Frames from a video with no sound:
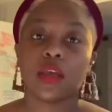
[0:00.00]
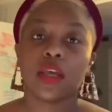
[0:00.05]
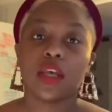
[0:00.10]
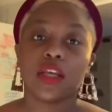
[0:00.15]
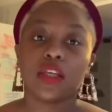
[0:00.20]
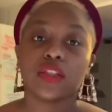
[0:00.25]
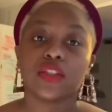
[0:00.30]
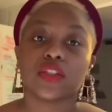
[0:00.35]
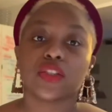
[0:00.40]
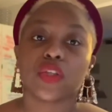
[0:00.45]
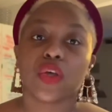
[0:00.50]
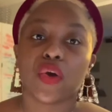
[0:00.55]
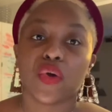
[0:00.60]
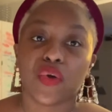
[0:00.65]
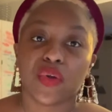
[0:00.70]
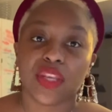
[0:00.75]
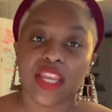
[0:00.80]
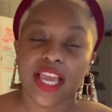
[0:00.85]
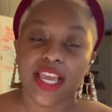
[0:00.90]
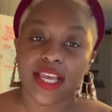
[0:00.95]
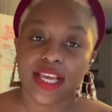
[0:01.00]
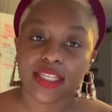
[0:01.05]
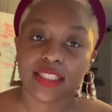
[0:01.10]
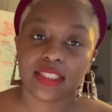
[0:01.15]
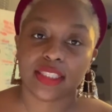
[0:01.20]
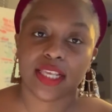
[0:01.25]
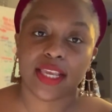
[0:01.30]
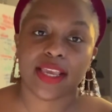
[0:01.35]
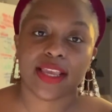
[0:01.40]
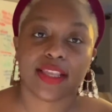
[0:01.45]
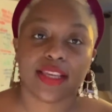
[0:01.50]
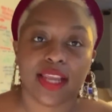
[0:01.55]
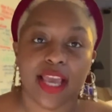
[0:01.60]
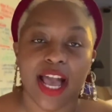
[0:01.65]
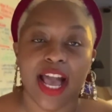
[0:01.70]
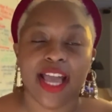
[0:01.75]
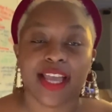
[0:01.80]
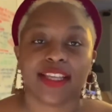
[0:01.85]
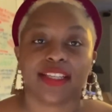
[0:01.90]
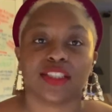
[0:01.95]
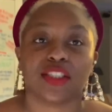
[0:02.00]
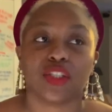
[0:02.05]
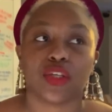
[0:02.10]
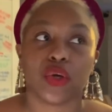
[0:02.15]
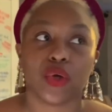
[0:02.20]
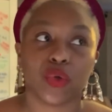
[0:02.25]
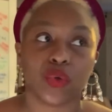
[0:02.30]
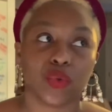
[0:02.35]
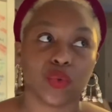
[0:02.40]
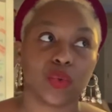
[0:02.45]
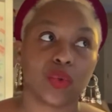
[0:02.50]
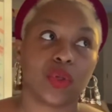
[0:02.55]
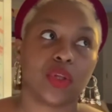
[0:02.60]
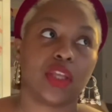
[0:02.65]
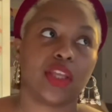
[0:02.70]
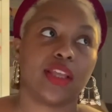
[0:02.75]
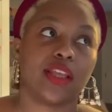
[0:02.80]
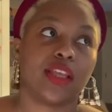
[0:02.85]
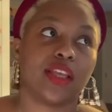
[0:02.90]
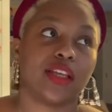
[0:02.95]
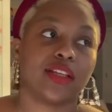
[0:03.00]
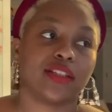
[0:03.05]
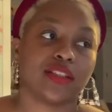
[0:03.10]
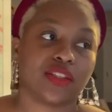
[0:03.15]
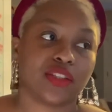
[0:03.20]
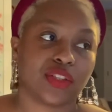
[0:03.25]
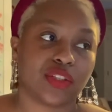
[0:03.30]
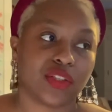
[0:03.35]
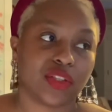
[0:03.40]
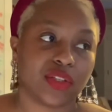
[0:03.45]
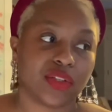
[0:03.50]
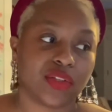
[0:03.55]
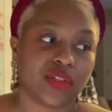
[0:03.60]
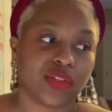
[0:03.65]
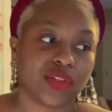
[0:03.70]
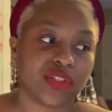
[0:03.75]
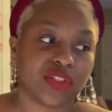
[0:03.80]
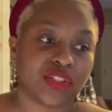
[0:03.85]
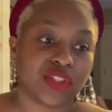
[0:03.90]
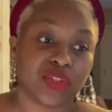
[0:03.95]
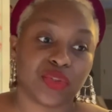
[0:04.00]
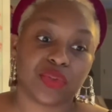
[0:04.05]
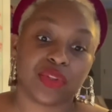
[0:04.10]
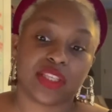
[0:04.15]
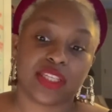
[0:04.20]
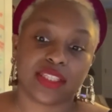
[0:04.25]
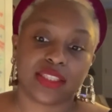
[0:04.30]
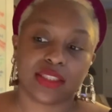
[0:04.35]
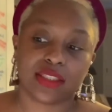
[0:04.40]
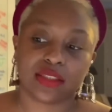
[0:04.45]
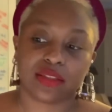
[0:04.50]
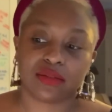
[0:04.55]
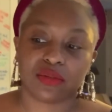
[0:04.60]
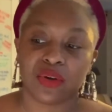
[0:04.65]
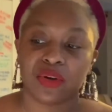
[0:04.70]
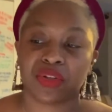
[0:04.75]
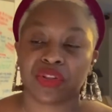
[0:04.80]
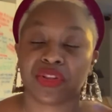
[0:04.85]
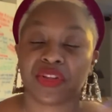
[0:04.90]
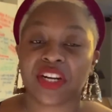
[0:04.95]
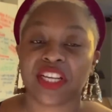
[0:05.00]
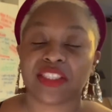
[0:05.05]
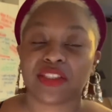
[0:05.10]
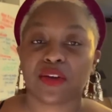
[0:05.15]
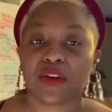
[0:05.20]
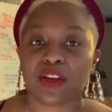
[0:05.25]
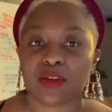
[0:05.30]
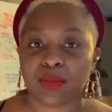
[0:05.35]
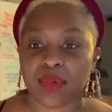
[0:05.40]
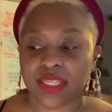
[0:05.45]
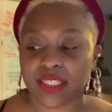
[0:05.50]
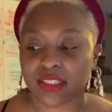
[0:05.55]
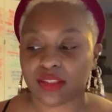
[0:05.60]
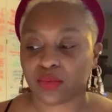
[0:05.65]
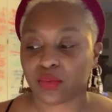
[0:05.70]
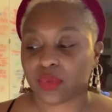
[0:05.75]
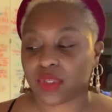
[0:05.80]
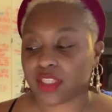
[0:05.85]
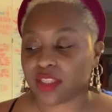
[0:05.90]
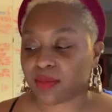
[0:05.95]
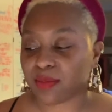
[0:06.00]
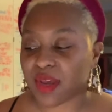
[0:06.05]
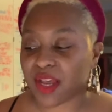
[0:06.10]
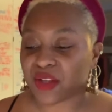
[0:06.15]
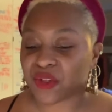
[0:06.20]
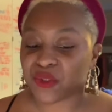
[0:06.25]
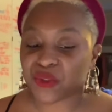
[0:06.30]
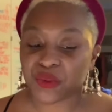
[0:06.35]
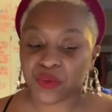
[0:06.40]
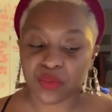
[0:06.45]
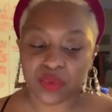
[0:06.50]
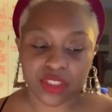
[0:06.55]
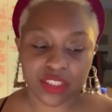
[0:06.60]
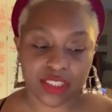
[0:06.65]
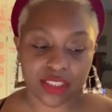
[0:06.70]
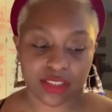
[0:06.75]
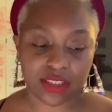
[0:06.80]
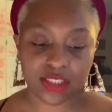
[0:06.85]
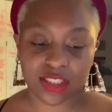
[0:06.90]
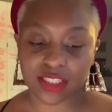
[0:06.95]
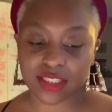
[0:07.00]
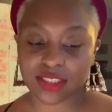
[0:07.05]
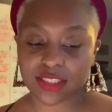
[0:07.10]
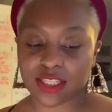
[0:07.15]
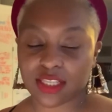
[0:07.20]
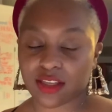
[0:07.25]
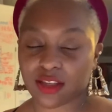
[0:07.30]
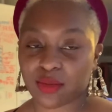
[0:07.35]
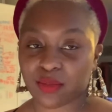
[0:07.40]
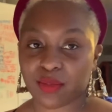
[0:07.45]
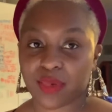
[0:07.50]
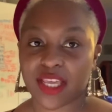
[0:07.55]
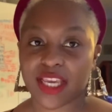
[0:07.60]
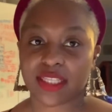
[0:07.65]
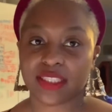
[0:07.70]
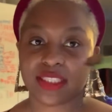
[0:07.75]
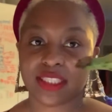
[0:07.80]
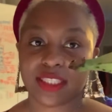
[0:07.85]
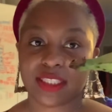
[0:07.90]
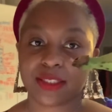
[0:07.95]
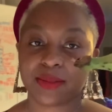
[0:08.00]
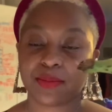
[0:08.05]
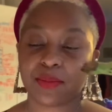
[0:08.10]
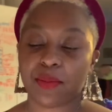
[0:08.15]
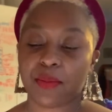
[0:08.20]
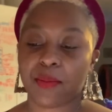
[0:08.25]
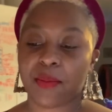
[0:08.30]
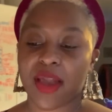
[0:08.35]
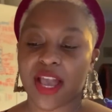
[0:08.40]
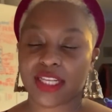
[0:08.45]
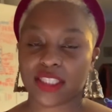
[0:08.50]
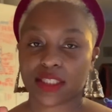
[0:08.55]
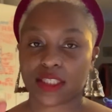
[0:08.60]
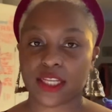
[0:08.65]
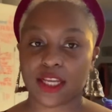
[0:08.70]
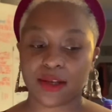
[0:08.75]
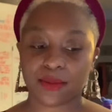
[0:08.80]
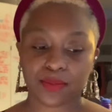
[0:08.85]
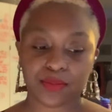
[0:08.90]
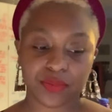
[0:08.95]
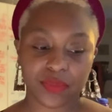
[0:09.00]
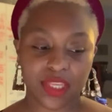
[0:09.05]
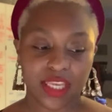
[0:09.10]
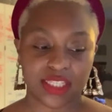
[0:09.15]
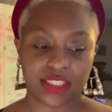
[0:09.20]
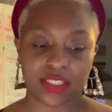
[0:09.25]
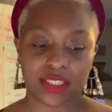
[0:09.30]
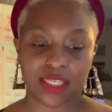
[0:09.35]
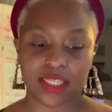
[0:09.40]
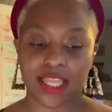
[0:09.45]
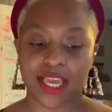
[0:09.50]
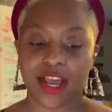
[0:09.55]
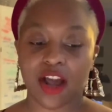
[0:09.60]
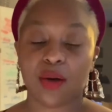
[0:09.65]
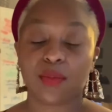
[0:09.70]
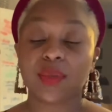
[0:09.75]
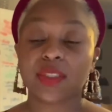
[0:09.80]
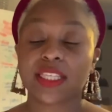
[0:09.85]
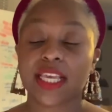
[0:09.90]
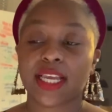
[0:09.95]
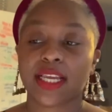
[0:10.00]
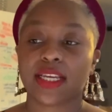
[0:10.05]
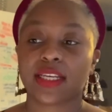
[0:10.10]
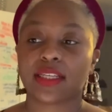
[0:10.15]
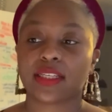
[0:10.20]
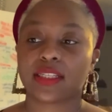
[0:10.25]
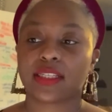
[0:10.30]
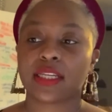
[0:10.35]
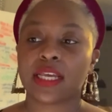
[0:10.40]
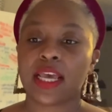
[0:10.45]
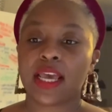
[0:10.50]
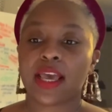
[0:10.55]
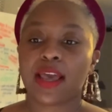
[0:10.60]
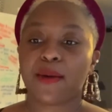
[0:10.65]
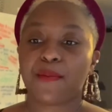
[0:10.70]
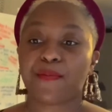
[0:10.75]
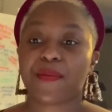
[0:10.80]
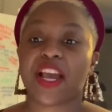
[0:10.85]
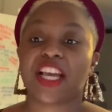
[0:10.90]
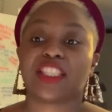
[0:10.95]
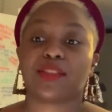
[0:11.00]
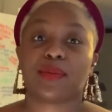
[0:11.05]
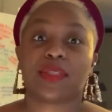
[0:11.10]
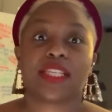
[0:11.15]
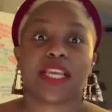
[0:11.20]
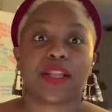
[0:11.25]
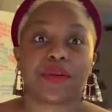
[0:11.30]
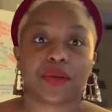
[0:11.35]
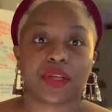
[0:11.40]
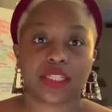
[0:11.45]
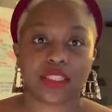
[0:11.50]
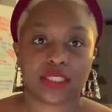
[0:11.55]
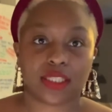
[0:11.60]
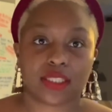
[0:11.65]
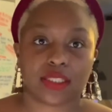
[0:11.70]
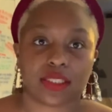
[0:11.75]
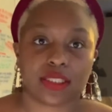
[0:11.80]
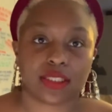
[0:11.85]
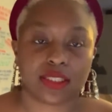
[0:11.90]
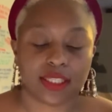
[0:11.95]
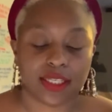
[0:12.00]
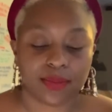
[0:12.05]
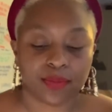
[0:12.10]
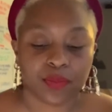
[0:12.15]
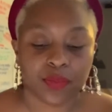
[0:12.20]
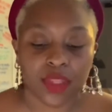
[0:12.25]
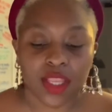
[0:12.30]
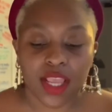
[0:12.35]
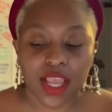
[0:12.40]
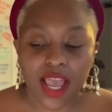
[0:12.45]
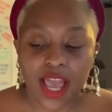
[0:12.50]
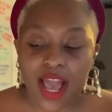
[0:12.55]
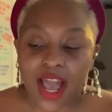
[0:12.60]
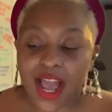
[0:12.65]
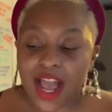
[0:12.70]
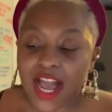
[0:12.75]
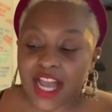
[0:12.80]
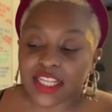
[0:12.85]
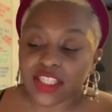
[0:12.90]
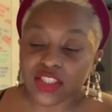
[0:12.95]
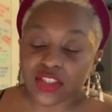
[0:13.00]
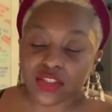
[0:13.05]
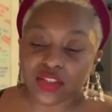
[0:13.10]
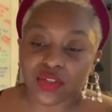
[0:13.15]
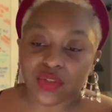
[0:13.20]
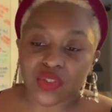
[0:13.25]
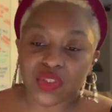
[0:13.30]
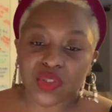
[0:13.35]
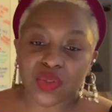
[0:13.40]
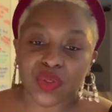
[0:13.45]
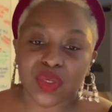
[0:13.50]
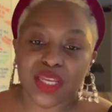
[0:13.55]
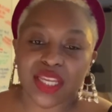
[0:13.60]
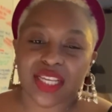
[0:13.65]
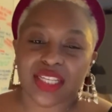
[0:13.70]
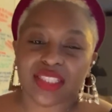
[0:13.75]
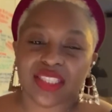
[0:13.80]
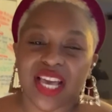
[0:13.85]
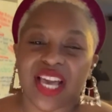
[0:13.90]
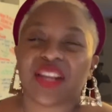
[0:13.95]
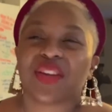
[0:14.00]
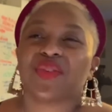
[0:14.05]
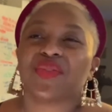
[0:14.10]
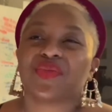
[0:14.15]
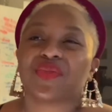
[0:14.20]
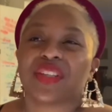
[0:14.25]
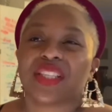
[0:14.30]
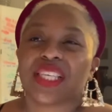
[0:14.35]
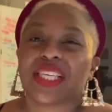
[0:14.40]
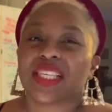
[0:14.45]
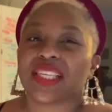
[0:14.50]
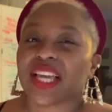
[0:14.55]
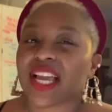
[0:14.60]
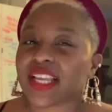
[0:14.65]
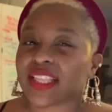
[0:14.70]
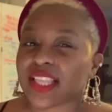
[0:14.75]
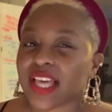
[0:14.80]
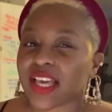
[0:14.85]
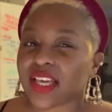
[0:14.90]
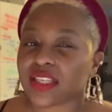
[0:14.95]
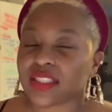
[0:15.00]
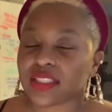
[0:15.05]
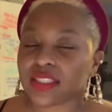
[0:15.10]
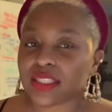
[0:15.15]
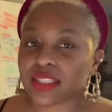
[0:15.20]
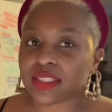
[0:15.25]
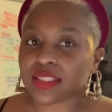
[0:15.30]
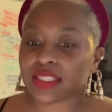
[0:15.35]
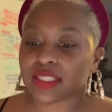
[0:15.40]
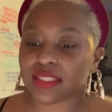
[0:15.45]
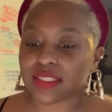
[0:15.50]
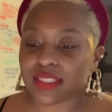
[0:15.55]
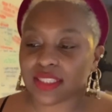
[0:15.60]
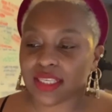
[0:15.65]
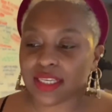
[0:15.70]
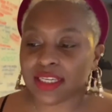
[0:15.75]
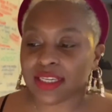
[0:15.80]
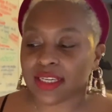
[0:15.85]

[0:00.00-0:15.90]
So like I said, I don't do this or tres golpes with mango, which is just the plantain mashed up into like almost like a mashed potato consistency. I just don't do it because I don't really like that consistency.